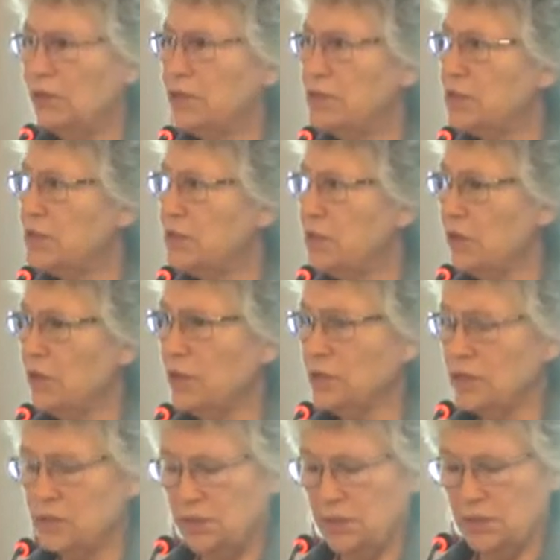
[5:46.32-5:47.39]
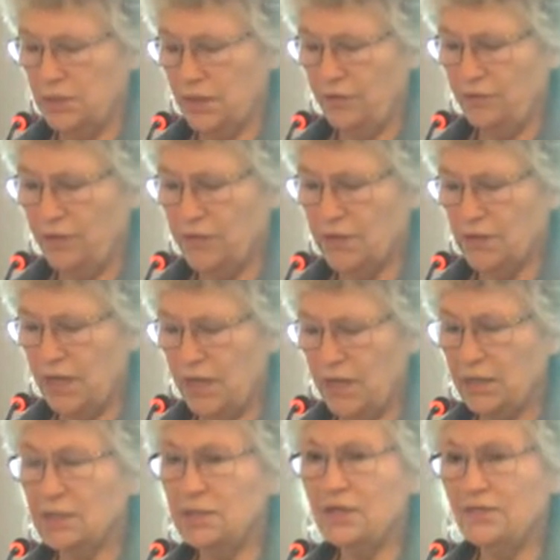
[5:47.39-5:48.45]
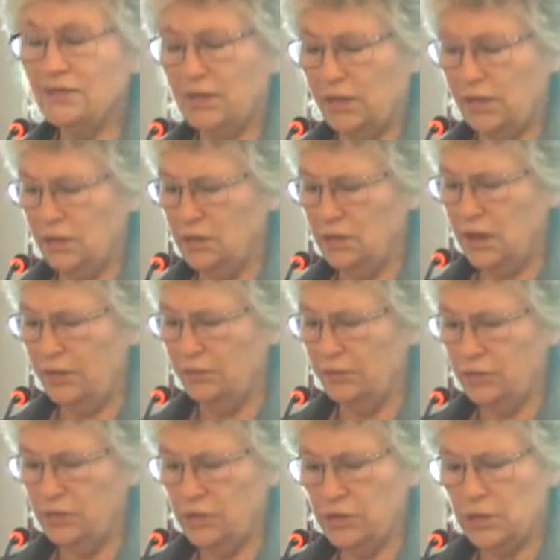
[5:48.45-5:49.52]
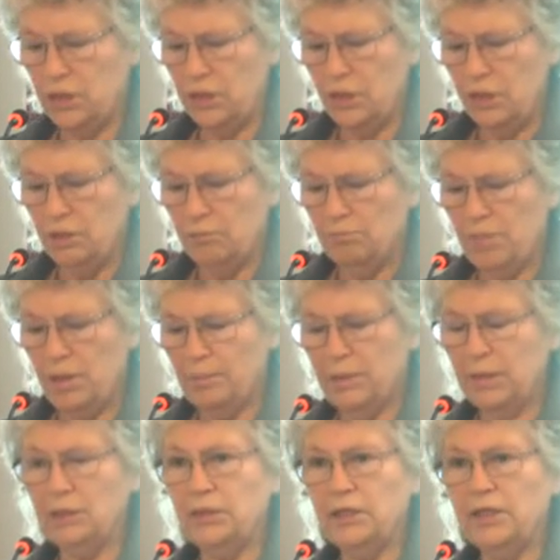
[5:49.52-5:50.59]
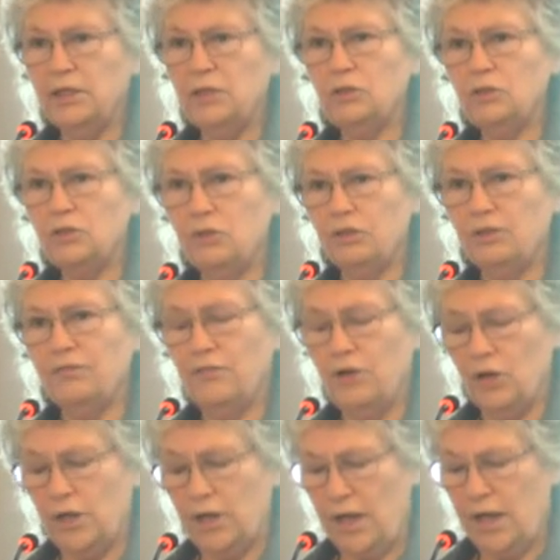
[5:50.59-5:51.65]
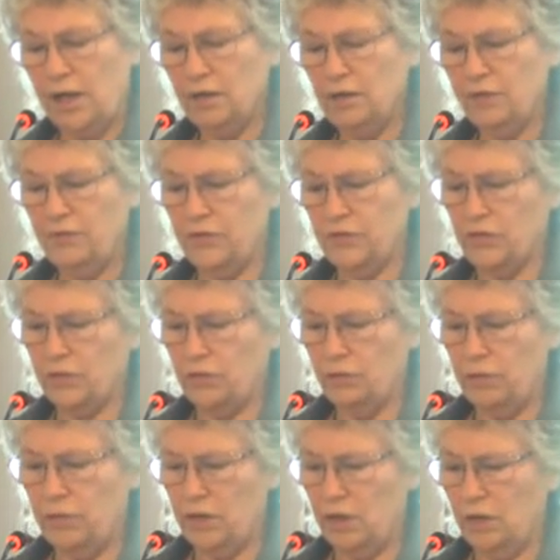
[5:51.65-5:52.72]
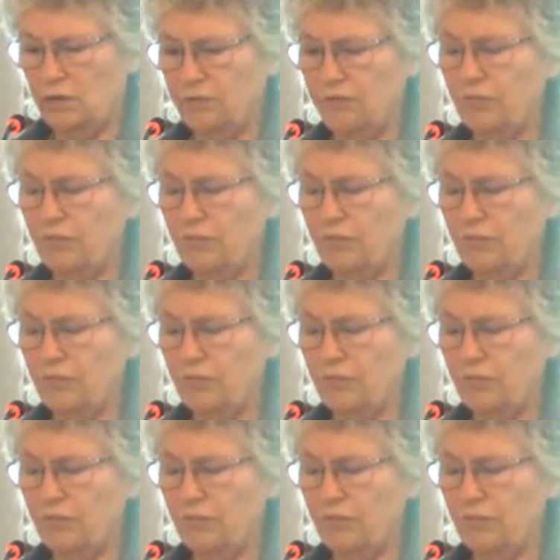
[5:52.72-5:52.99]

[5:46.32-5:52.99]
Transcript: The seriousness of his scientific endeavors may be gleaned toward the very end of his career